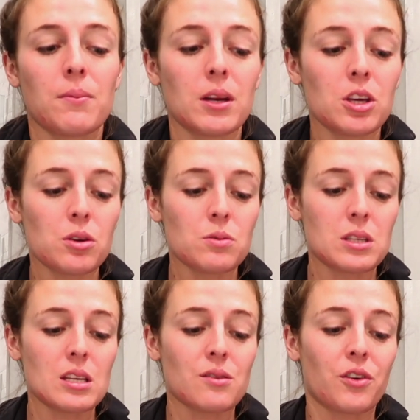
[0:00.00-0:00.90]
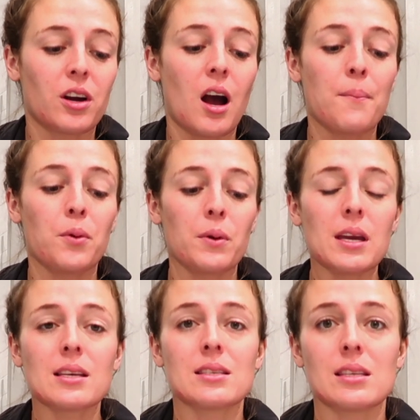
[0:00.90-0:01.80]
I'm gonna use this for a couple
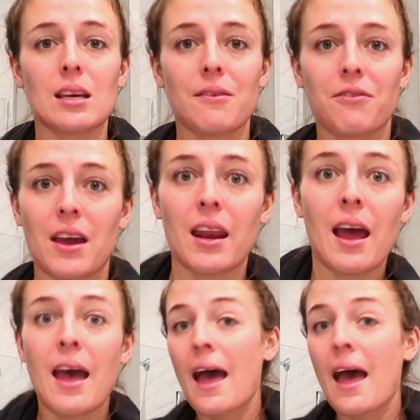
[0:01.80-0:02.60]
weeks, see if it